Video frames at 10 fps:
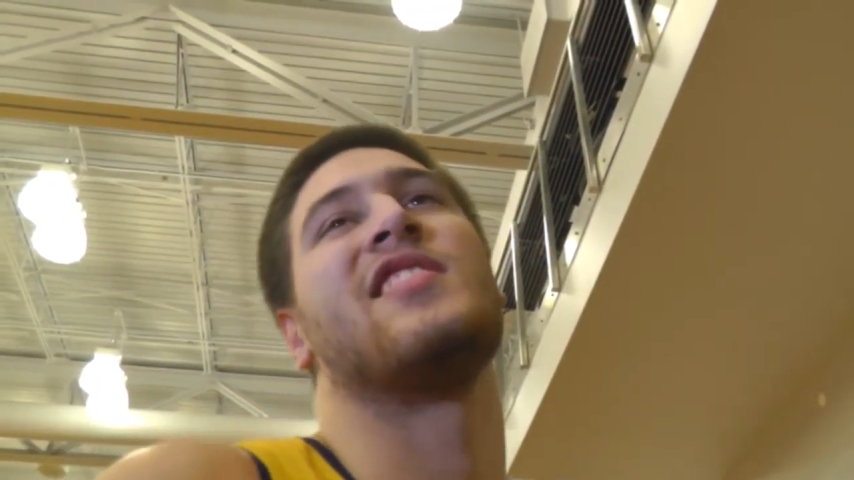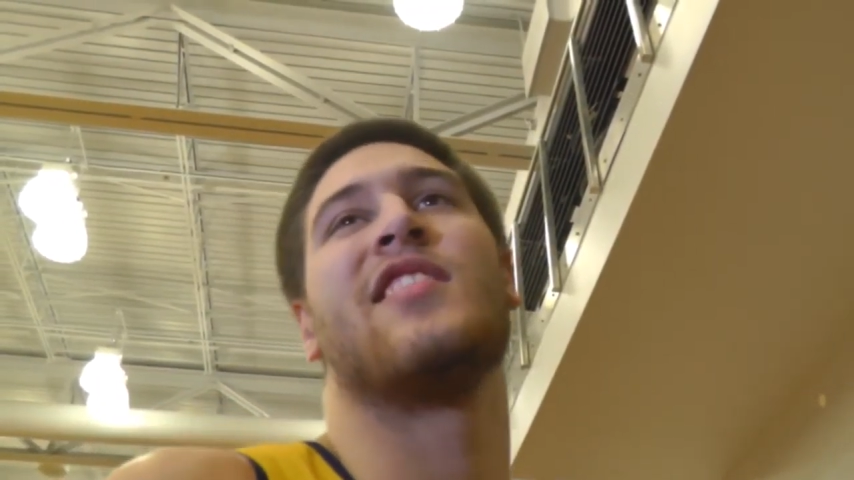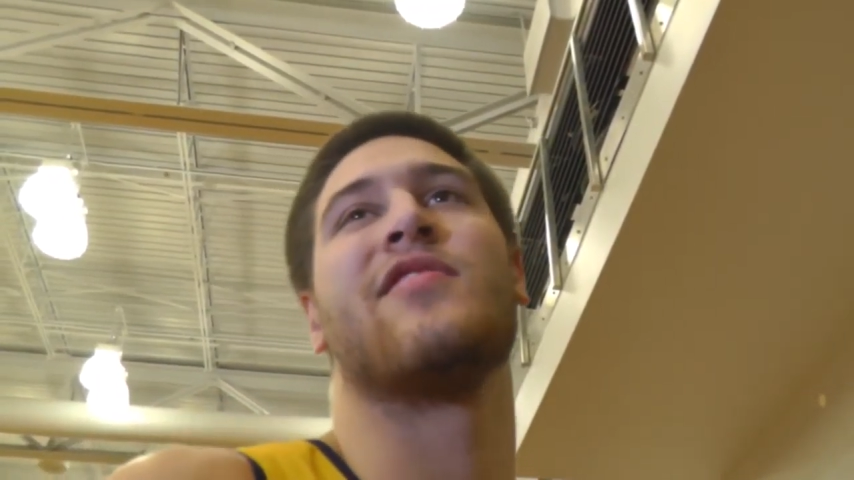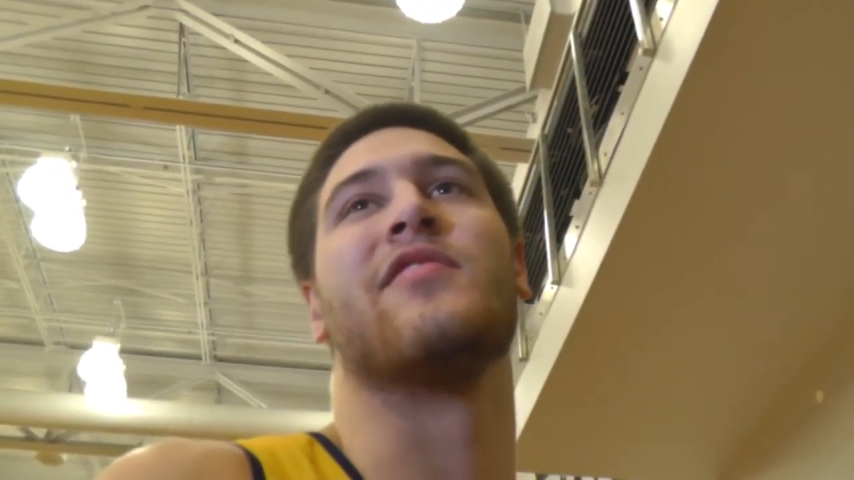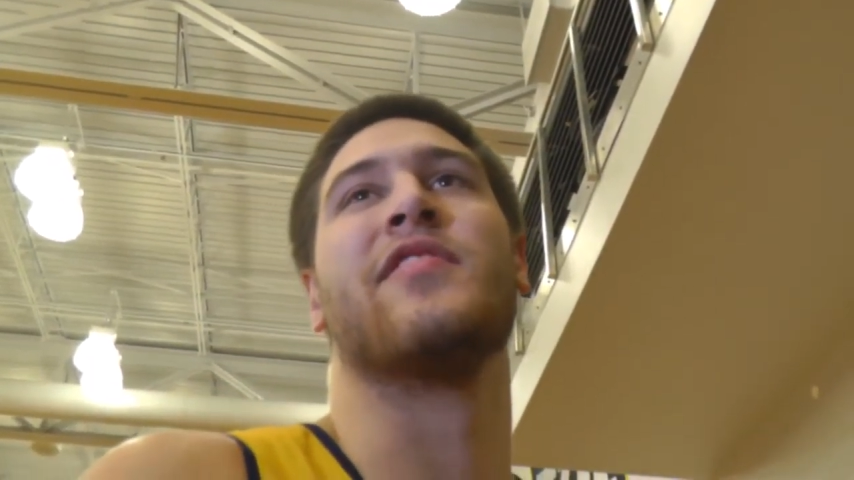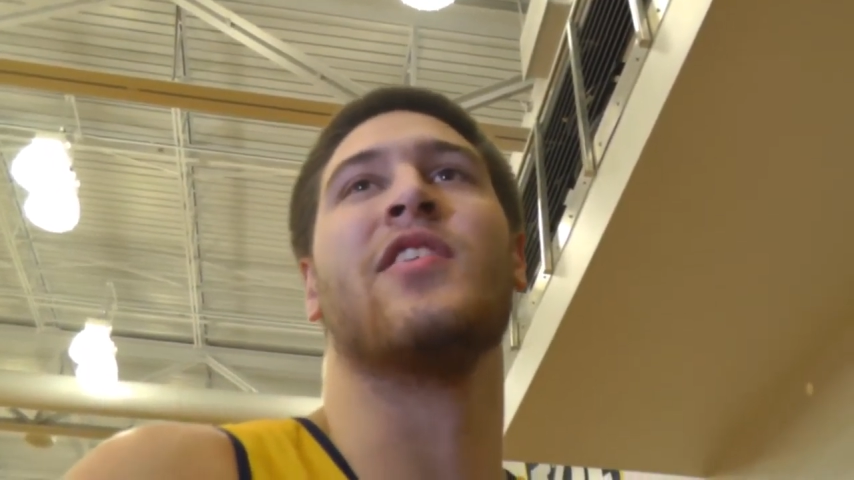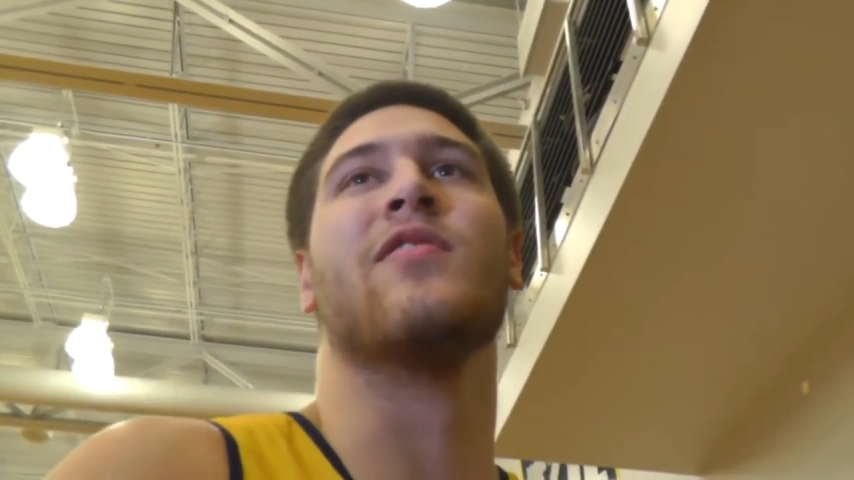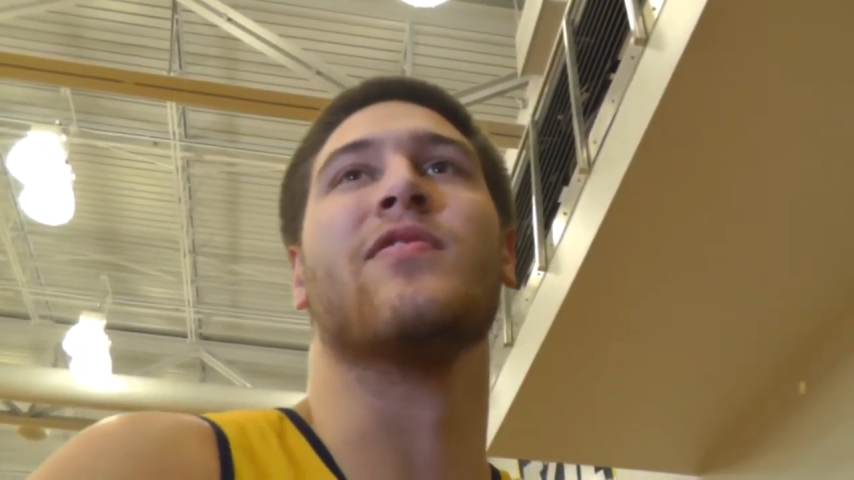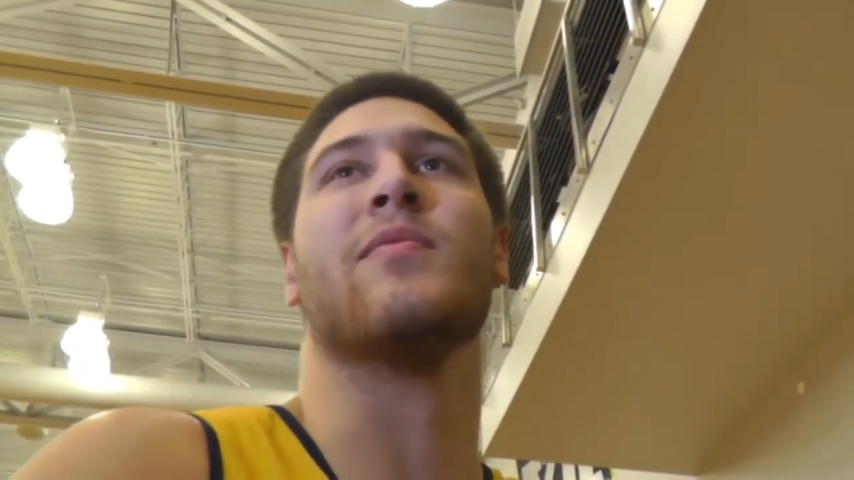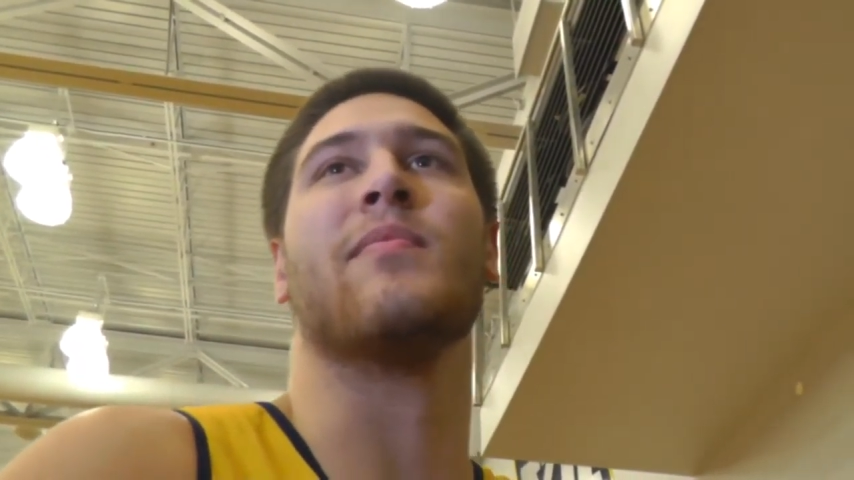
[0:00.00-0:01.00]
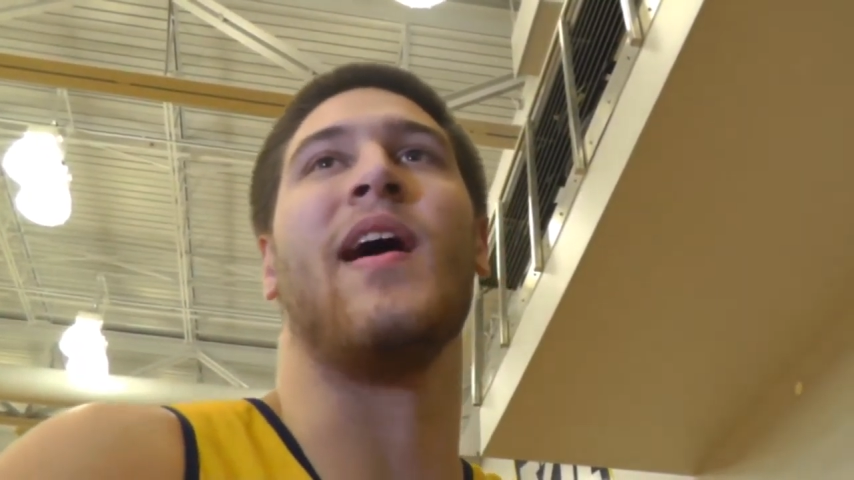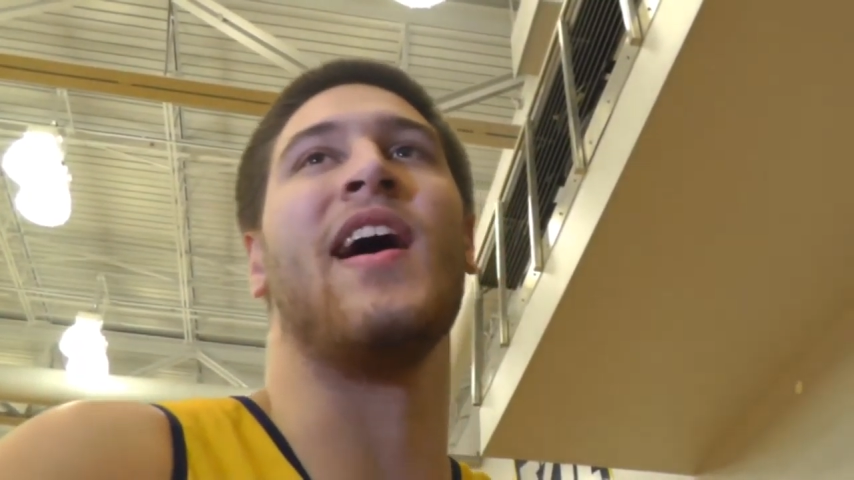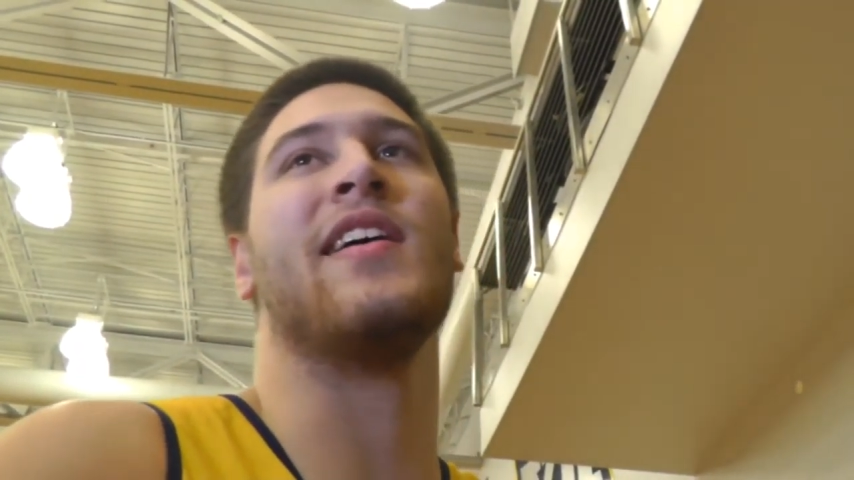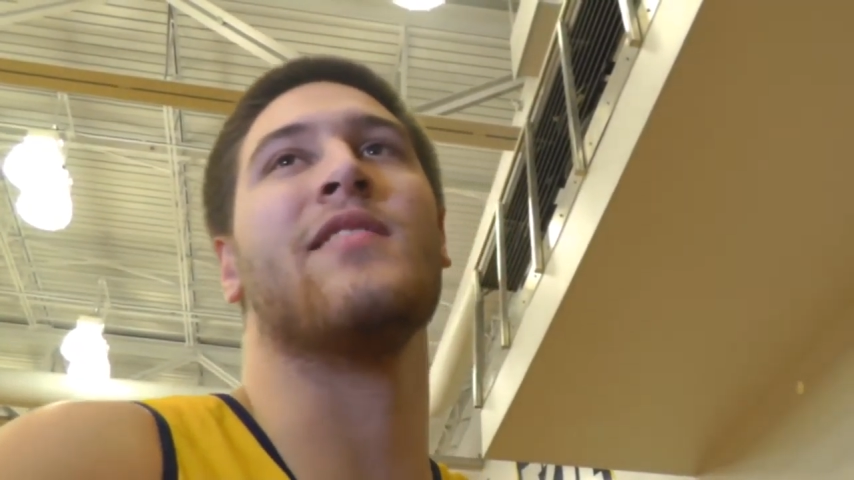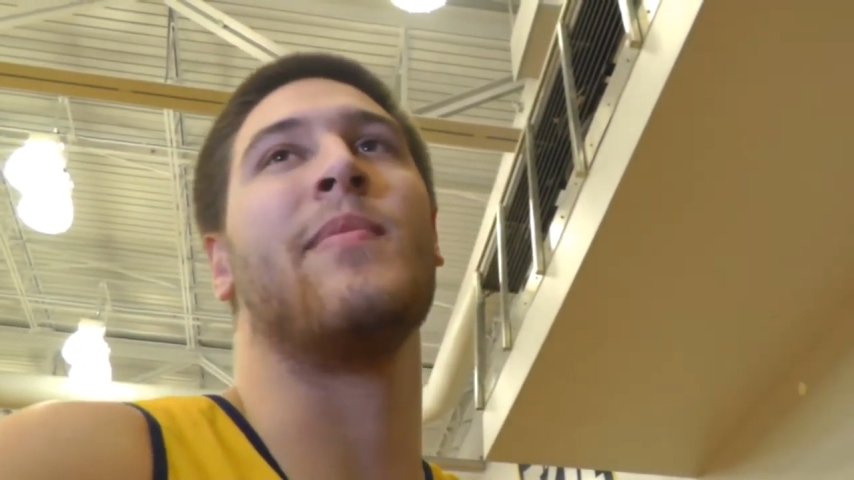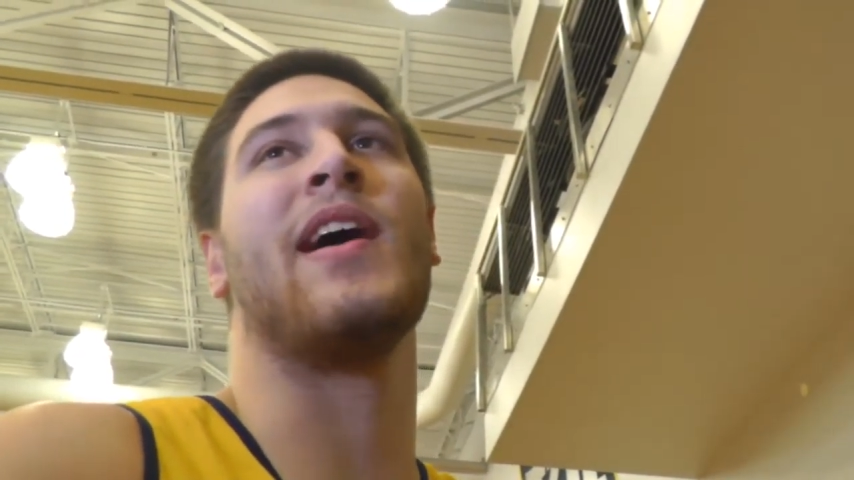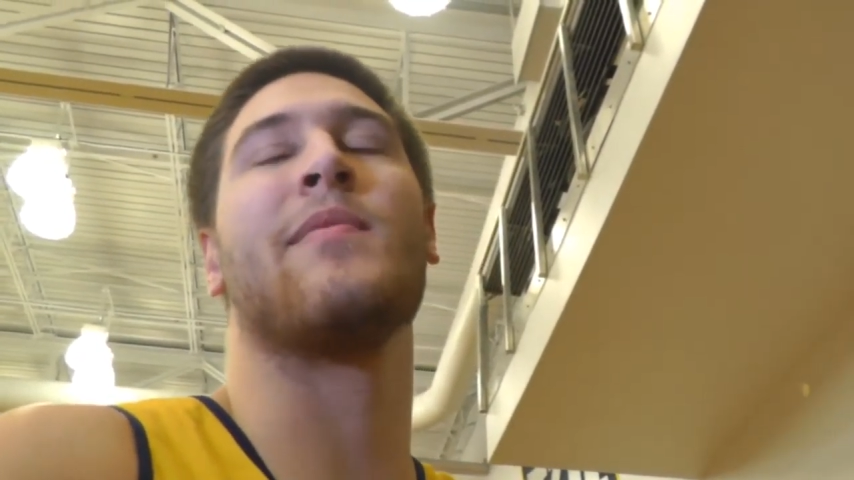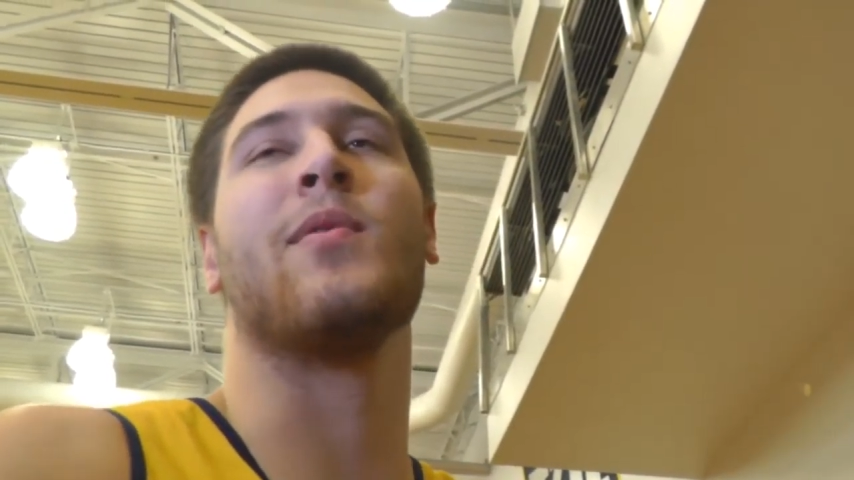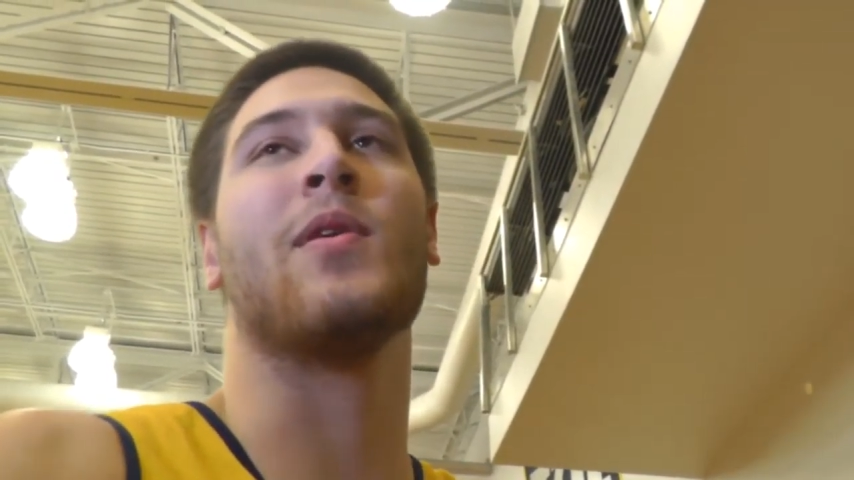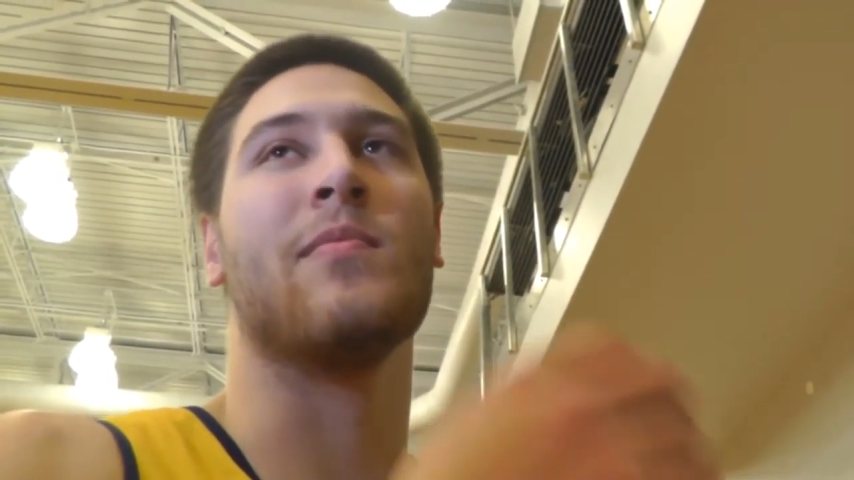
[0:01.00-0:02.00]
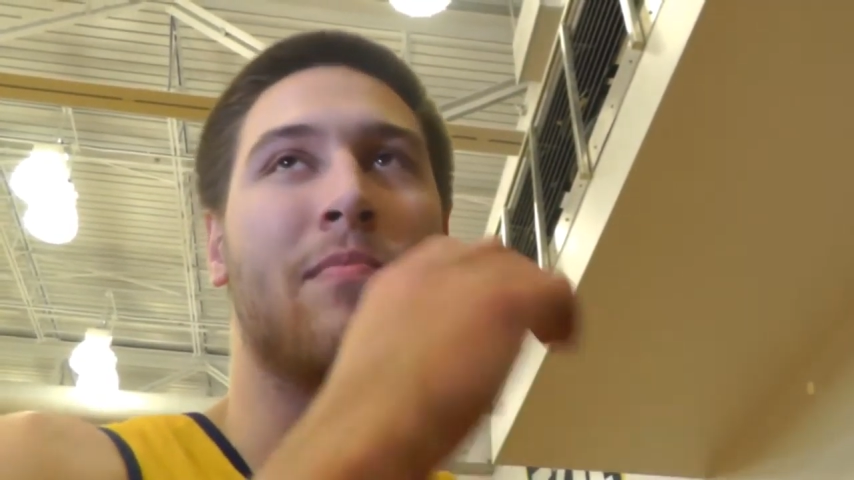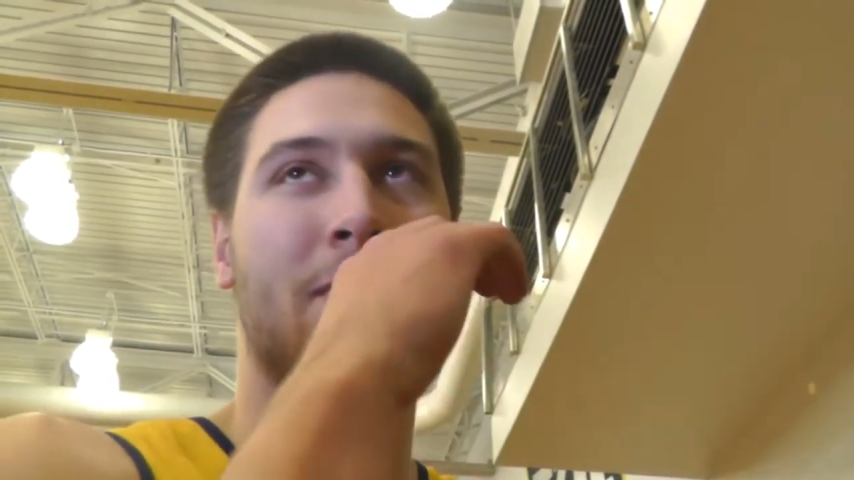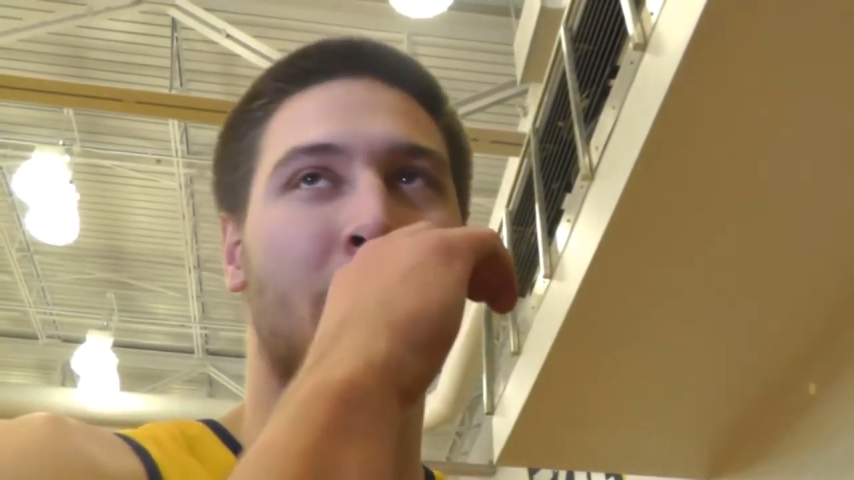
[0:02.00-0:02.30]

different view from behind the backboard.